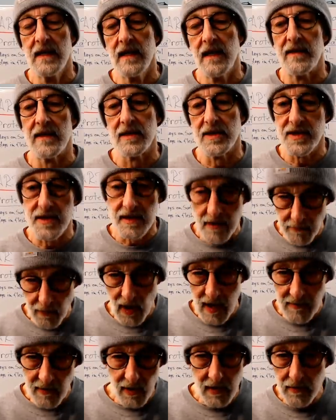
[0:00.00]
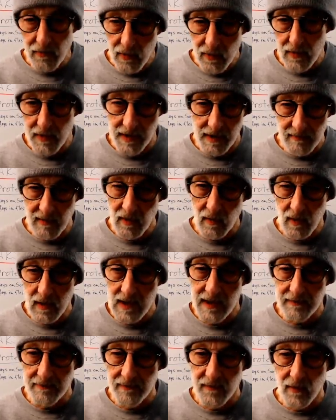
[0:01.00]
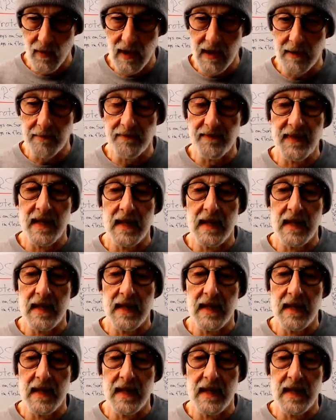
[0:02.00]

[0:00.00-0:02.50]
And there's primary rule number 1, right?